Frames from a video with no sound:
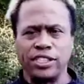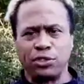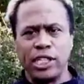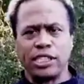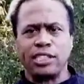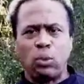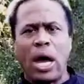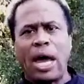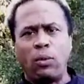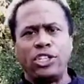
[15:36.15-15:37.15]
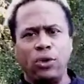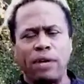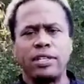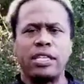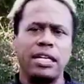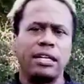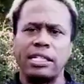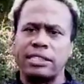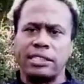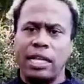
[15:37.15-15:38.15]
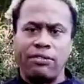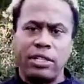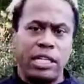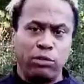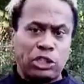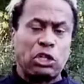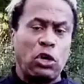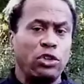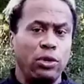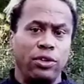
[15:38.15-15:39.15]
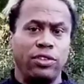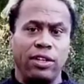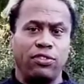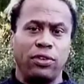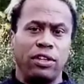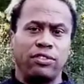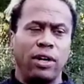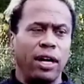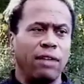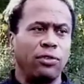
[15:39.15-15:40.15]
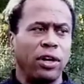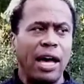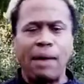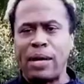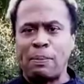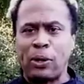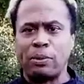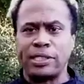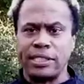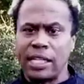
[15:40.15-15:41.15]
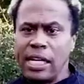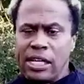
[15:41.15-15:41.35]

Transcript: It's reasons why we do everything because this everything we're showing you is, is, is uh, for combat purposes.